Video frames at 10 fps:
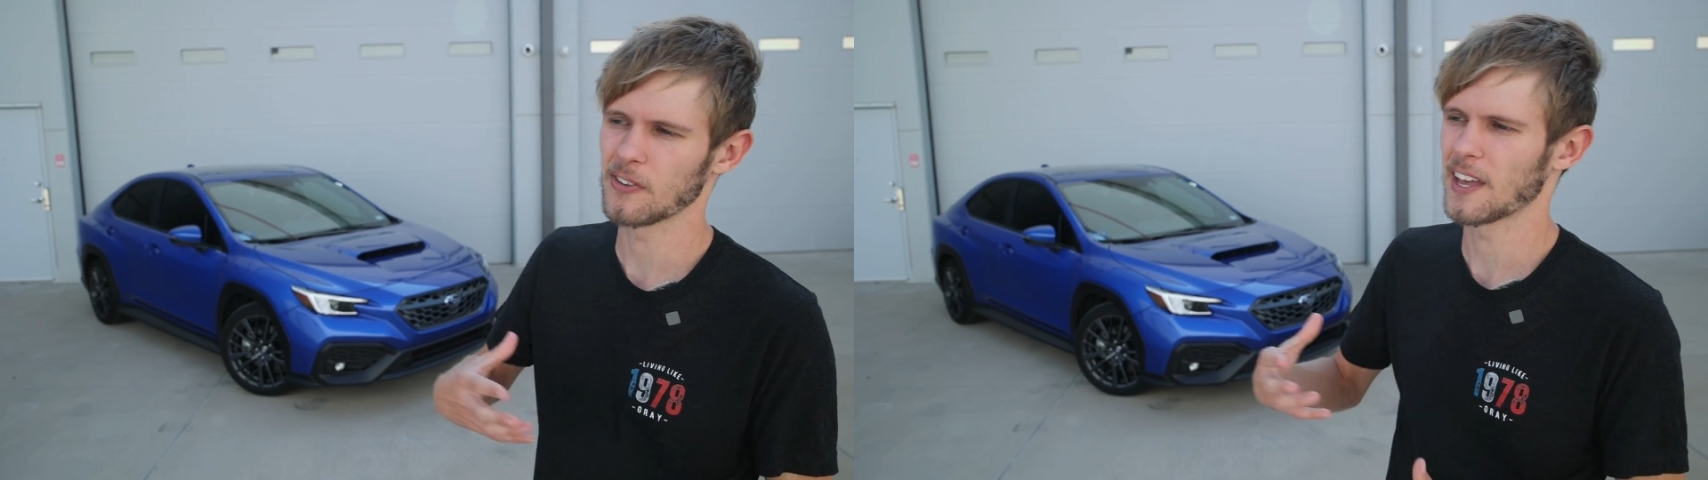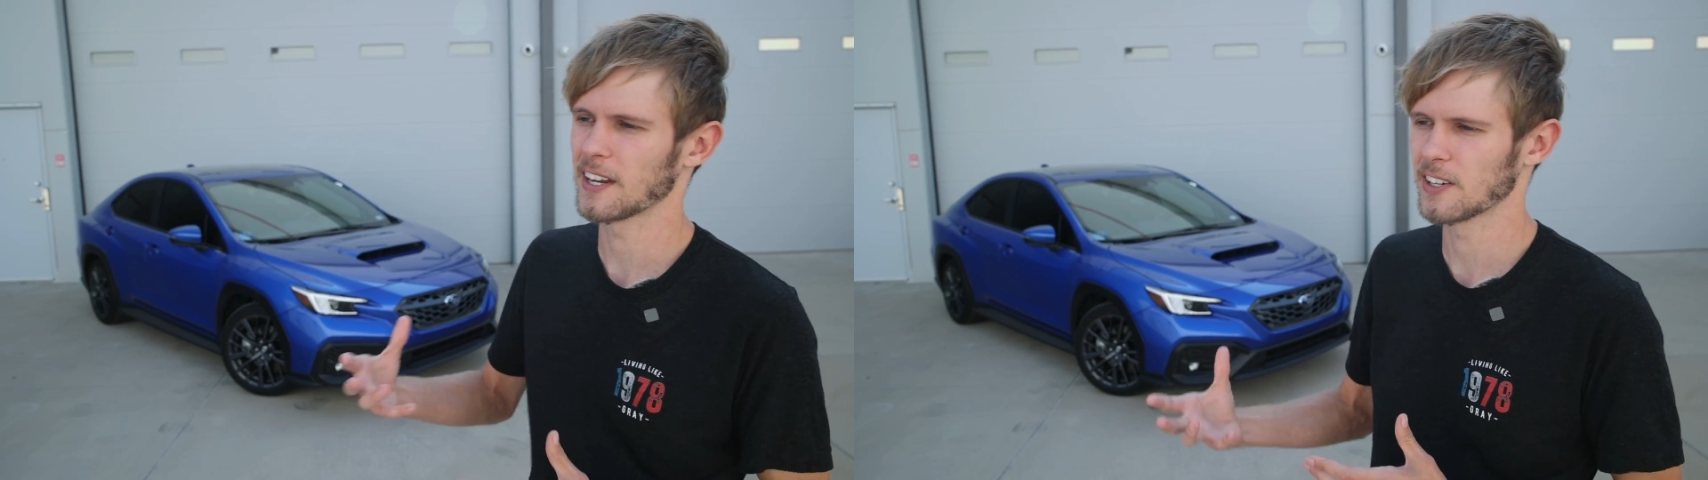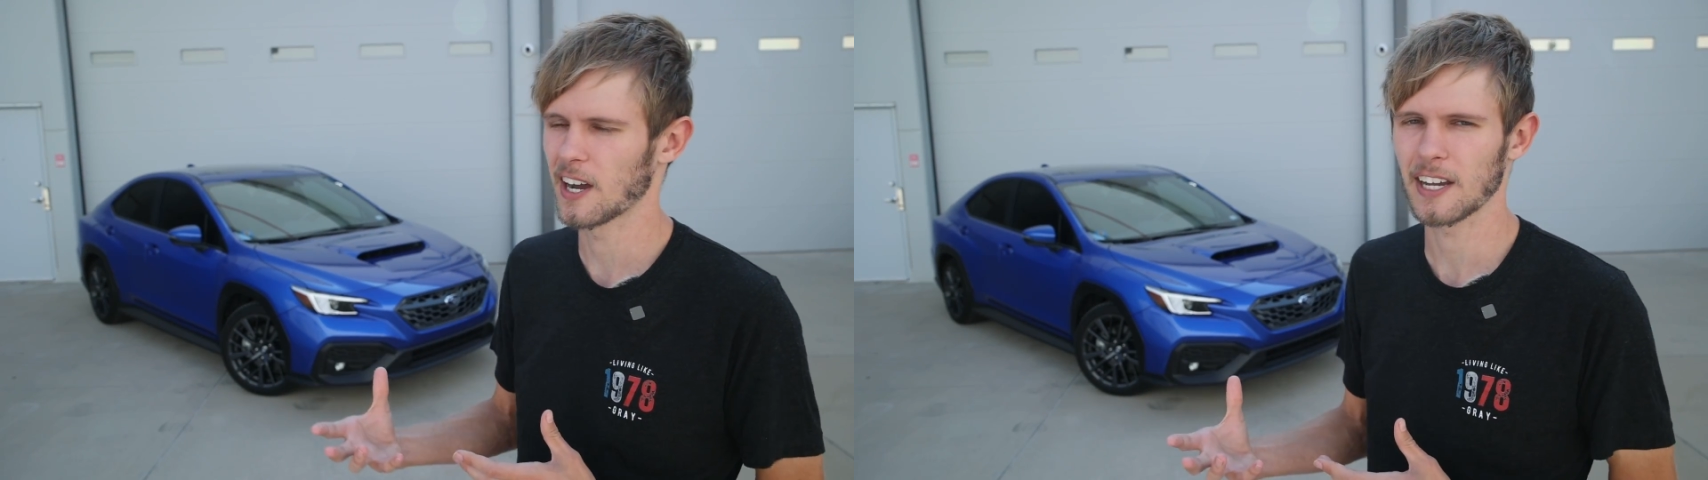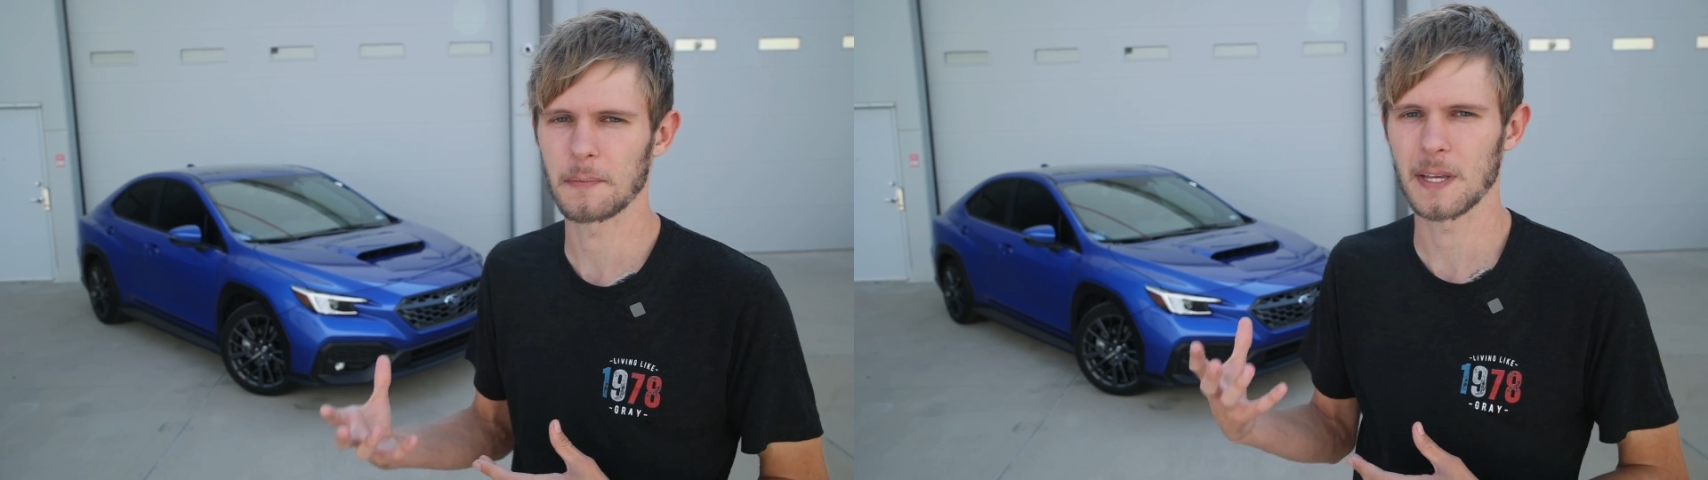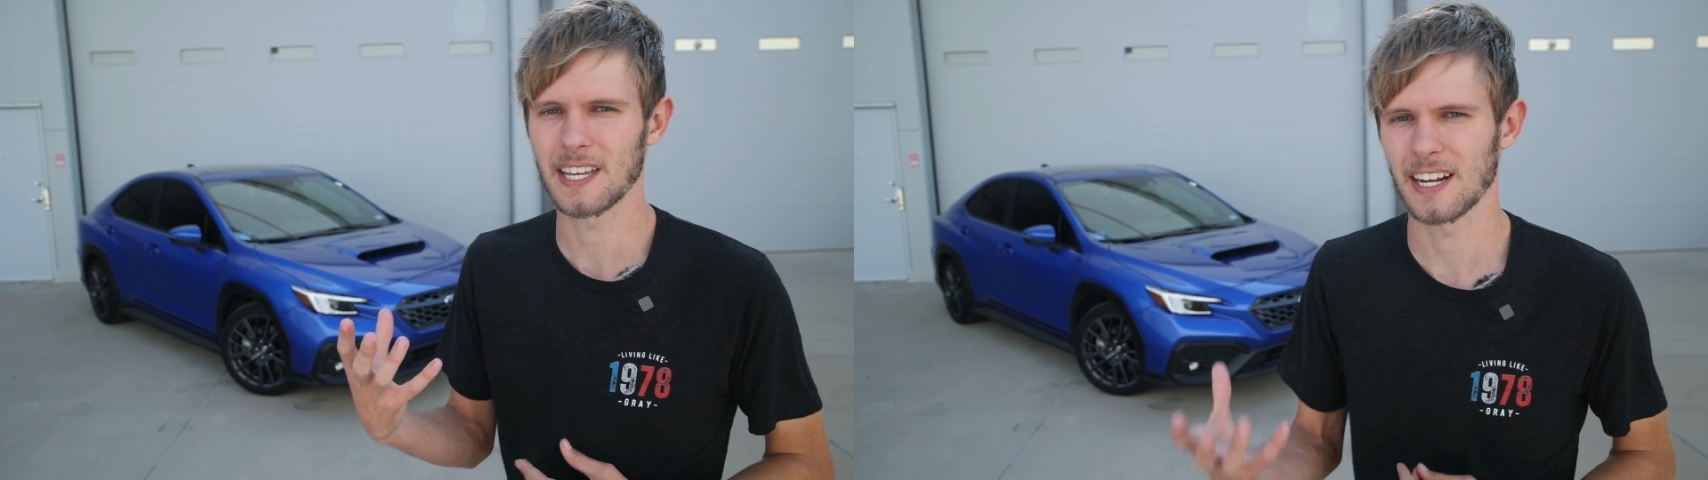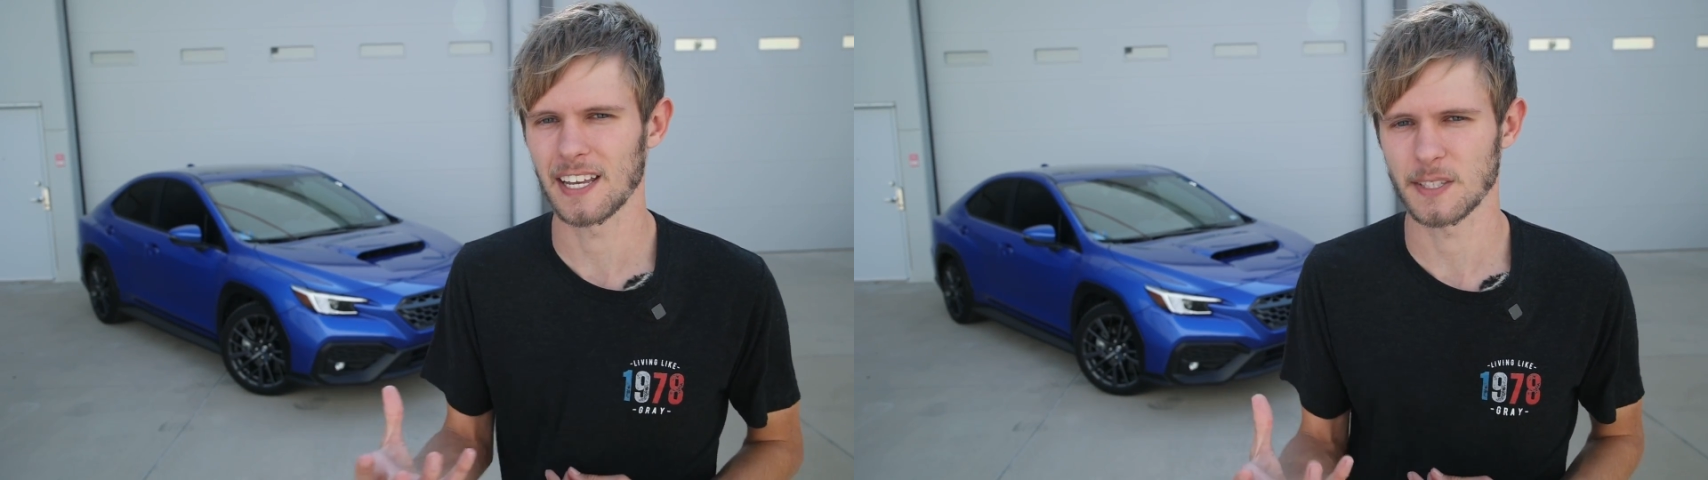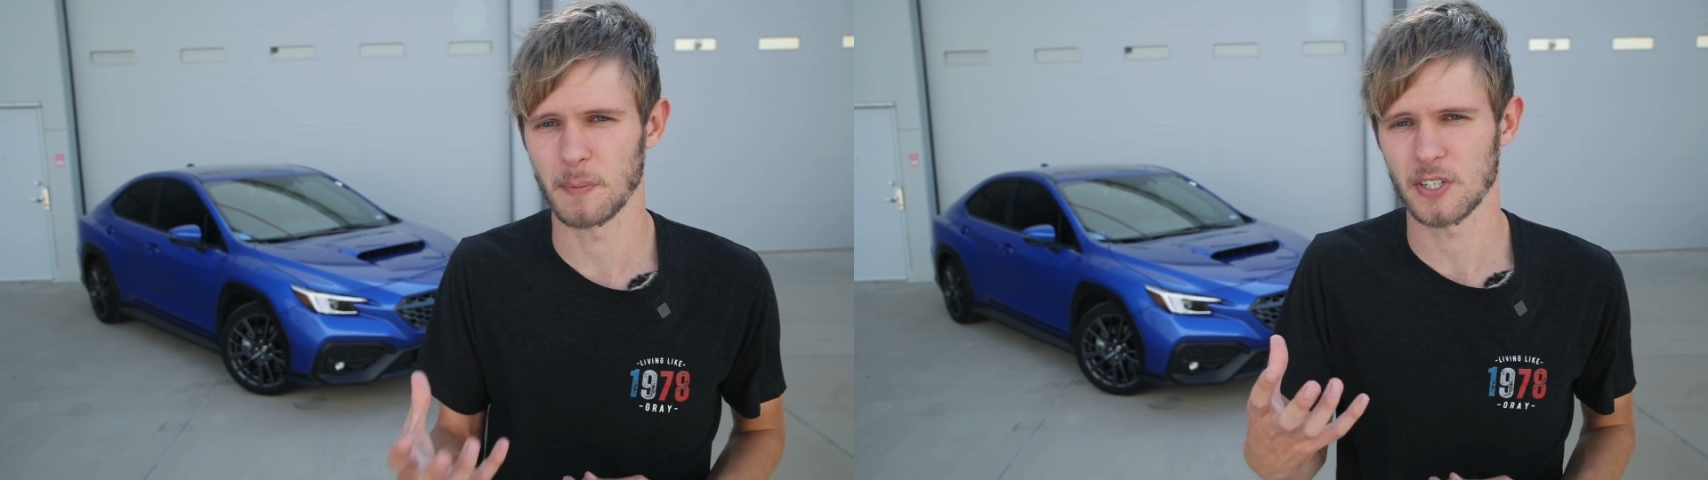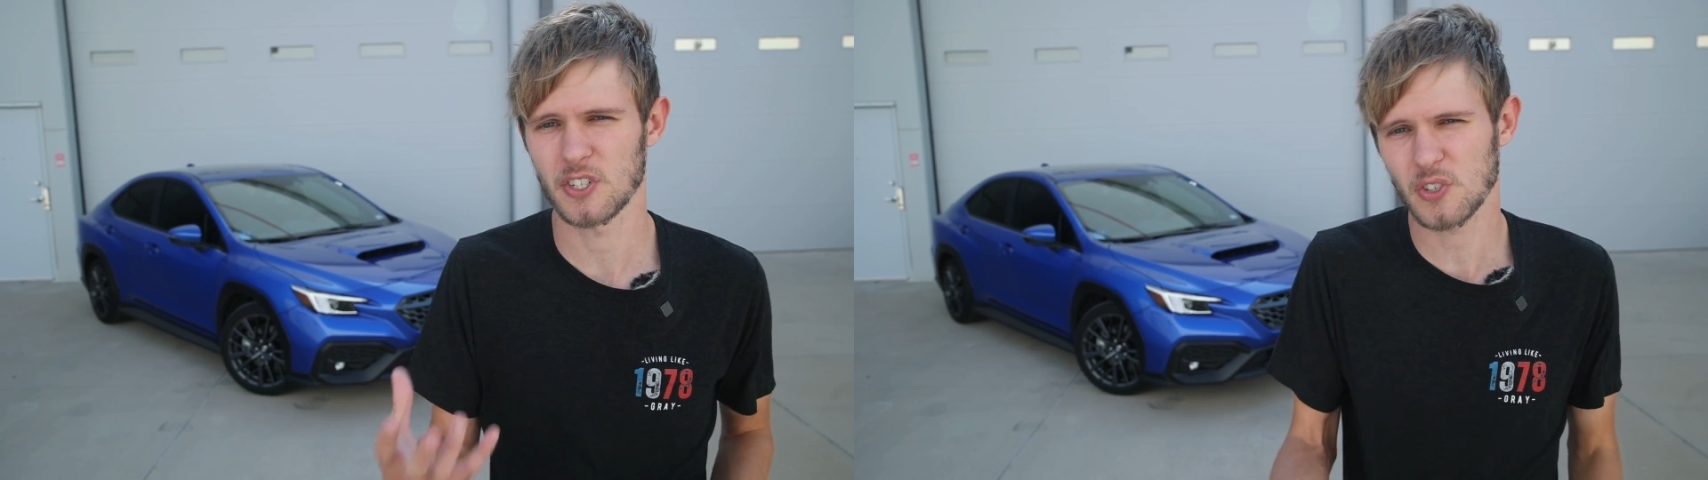that you're not going to be getting as much